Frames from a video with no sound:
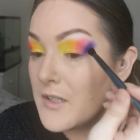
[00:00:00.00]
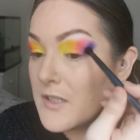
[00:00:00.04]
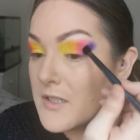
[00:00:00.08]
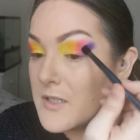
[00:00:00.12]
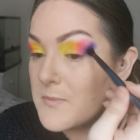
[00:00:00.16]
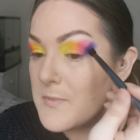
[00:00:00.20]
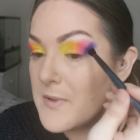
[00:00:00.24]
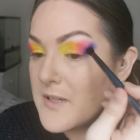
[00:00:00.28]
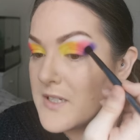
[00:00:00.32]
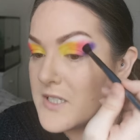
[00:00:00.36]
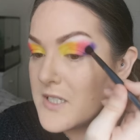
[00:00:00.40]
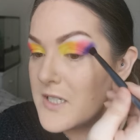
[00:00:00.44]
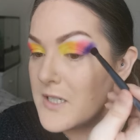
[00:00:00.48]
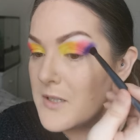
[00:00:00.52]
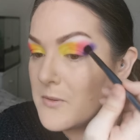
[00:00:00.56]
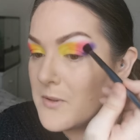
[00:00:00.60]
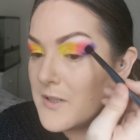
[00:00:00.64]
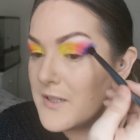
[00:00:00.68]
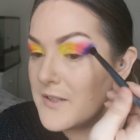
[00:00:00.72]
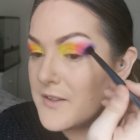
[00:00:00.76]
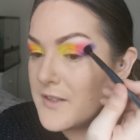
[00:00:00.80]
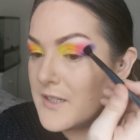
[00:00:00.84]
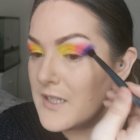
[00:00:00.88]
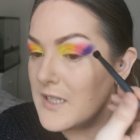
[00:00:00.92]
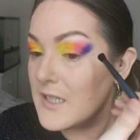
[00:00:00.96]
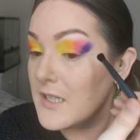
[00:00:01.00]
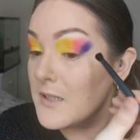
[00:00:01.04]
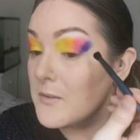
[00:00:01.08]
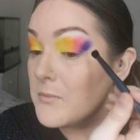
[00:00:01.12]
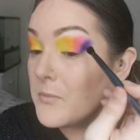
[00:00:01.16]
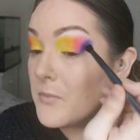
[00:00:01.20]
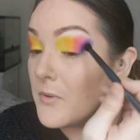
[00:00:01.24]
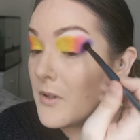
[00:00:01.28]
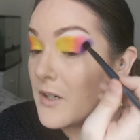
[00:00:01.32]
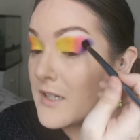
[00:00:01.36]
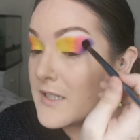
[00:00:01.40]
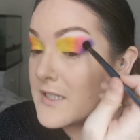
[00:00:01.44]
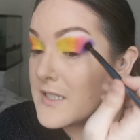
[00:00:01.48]
especially with the
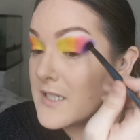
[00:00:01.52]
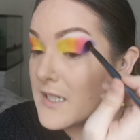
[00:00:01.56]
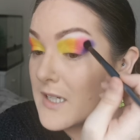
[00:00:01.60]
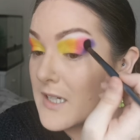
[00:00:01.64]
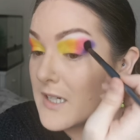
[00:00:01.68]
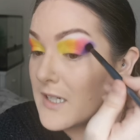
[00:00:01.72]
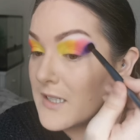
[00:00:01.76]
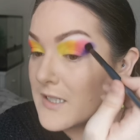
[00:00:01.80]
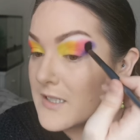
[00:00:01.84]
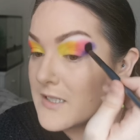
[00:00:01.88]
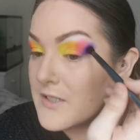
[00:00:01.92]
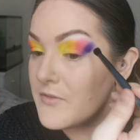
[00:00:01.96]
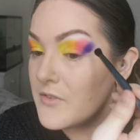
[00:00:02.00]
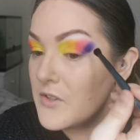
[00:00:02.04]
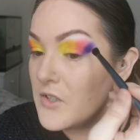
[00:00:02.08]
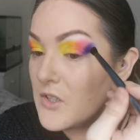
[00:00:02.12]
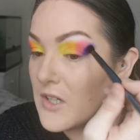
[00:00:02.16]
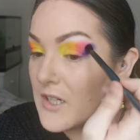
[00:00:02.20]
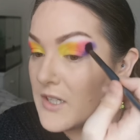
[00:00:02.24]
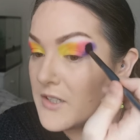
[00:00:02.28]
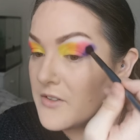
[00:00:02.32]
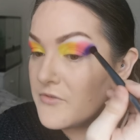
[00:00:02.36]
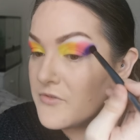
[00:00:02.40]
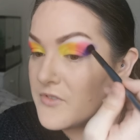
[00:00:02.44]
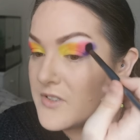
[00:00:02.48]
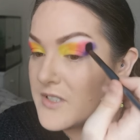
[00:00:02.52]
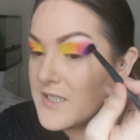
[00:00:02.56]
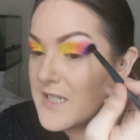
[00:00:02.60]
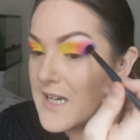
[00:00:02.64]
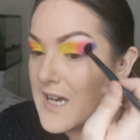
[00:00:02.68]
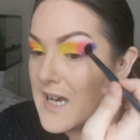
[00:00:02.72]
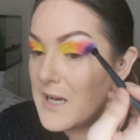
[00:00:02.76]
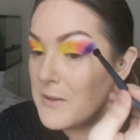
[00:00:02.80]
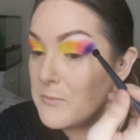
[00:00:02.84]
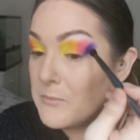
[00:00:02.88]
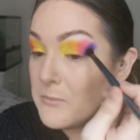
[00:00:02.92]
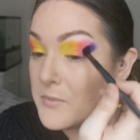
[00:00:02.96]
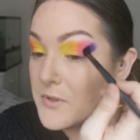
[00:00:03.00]
brighter colours, if you kind of
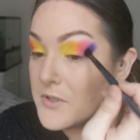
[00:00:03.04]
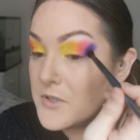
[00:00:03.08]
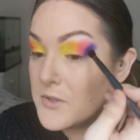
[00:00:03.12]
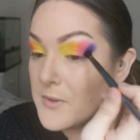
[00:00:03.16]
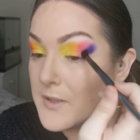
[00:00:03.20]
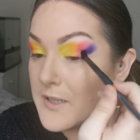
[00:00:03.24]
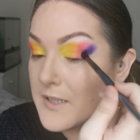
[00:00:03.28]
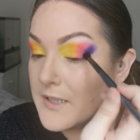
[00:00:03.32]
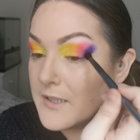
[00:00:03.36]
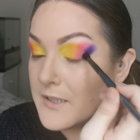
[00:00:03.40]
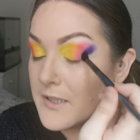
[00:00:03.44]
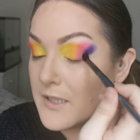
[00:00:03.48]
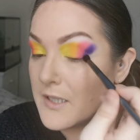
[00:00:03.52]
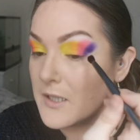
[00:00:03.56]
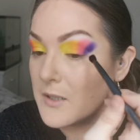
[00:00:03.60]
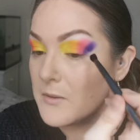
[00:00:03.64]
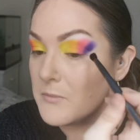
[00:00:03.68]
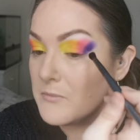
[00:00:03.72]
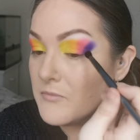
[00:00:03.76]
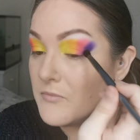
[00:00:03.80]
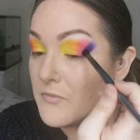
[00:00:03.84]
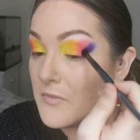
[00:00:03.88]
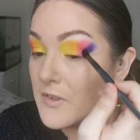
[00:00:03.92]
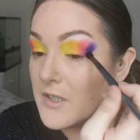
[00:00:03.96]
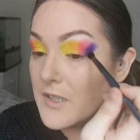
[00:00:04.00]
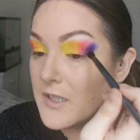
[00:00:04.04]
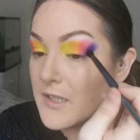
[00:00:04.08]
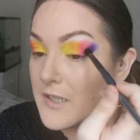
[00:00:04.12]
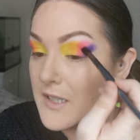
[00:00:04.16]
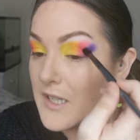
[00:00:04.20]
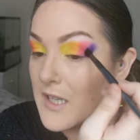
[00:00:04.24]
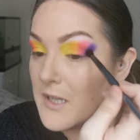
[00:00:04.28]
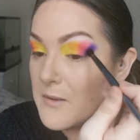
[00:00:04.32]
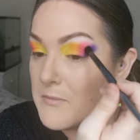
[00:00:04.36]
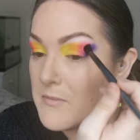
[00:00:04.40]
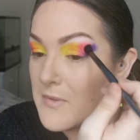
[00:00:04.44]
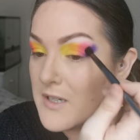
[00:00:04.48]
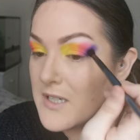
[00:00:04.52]
dab between them,
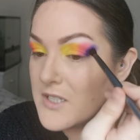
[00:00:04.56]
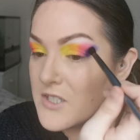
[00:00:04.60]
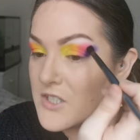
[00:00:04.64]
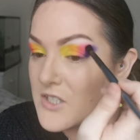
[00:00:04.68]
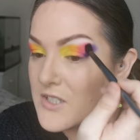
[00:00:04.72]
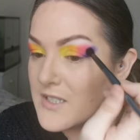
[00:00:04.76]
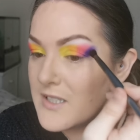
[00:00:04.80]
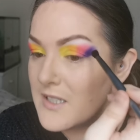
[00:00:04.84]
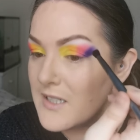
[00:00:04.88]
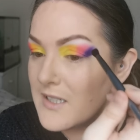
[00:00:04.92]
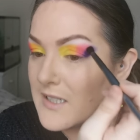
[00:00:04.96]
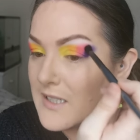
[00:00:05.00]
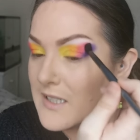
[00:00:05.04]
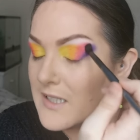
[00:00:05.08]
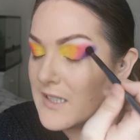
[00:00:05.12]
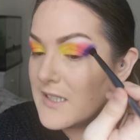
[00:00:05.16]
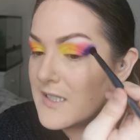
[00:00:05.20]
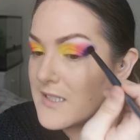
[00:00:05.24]
they mesh slightly